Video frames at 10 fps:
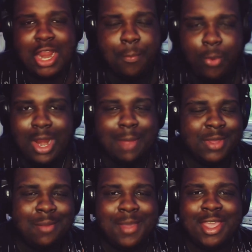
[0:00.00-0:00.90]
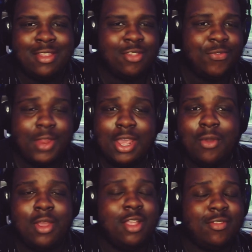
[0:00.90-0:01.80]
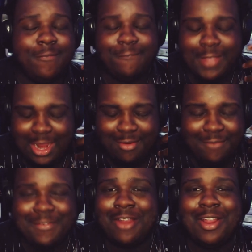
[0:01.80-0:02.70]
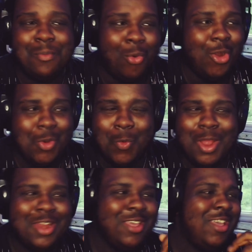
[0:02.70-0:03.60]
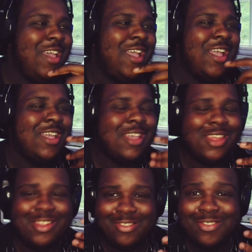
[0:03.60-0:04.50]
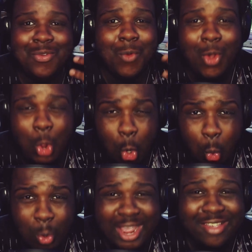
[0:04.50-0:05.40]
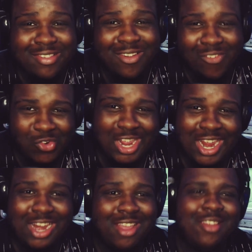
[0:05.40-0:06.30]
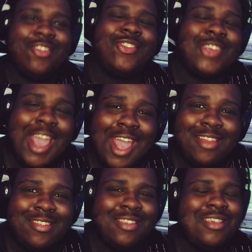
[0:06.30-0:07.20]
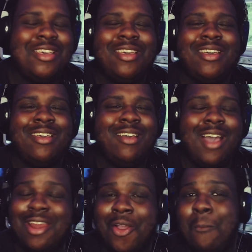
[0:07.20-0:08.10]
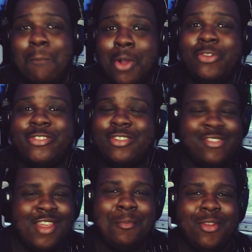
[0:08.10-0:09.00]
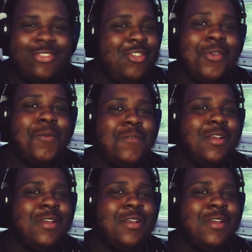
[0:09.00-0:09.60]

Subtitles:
point I'm gonna make in this video is a very, very important one, and it's to always read chat. I know most streamers do,